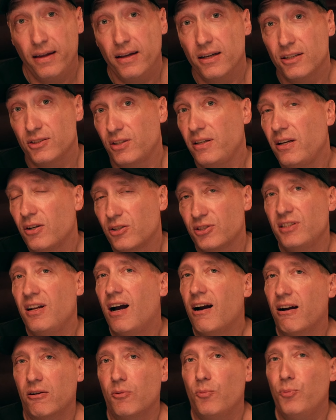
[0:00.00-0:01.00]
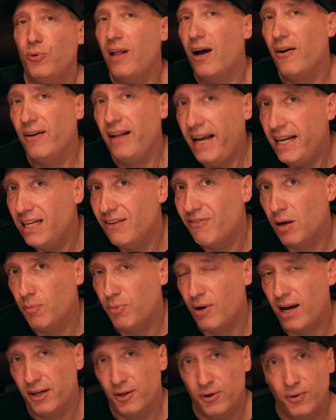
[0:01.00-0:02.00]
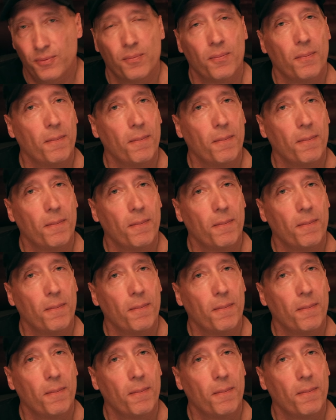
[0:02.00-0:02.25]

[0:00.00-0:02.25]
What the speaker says: So here's an arc without any vibrato.